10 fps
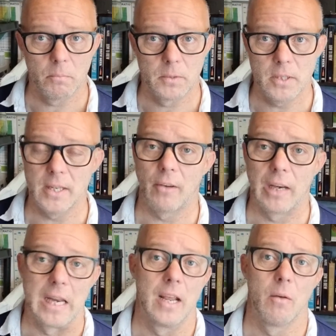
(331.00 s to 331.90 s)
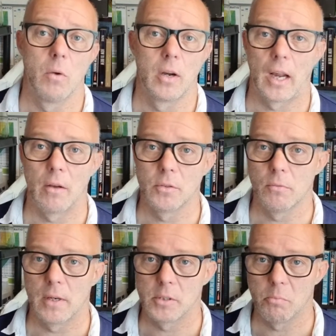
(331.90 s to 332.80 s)
sit down in here, work out
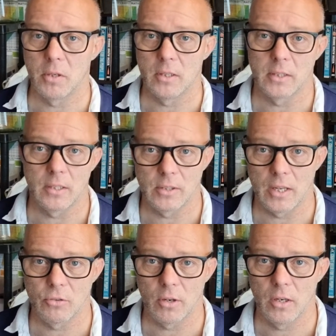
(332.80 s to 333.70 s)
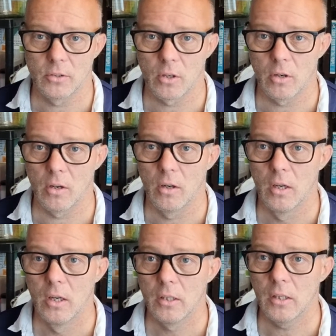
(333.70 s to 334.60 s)
some recipes, etc. So
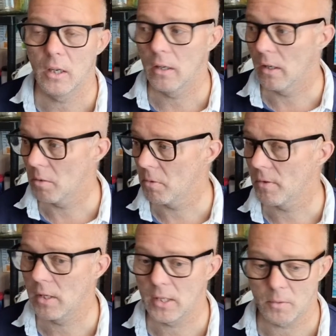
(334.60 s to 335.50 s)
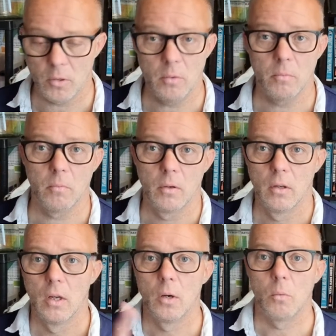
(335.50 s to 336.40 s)
yeah, a little bit of a clean up. Oh,
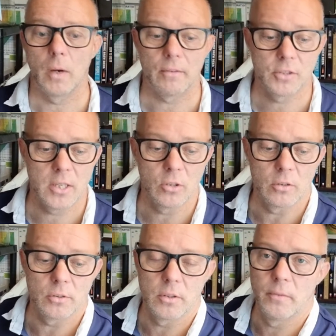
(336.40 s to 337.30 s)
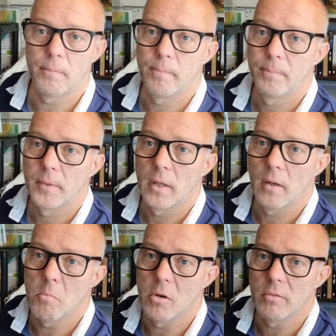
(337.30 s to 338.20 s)
we have seagulls
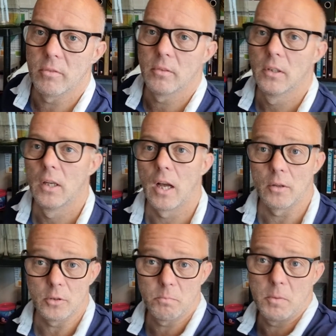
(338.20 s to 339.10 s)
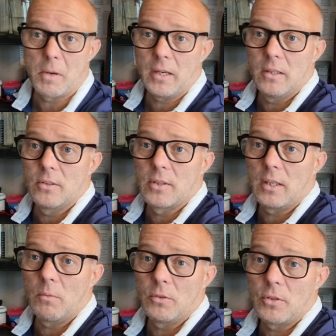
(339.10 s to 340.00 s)
above. I'll just be back in a
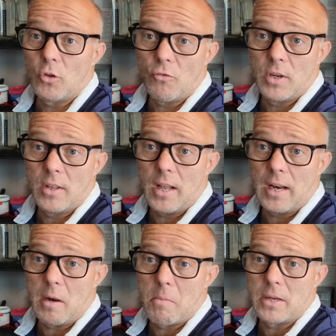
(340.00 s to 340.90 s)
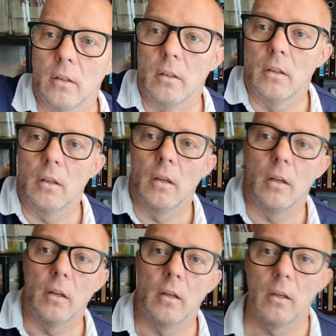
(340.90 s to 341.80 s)
second once I've got rid of that little bastard.
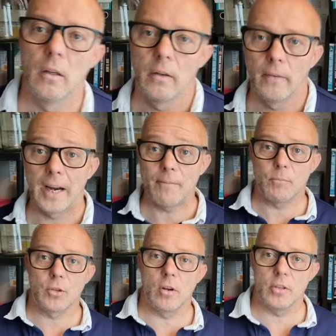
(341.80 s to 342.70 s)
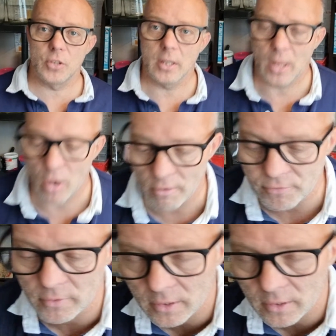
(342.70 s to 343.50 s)
Right, so seeing that off.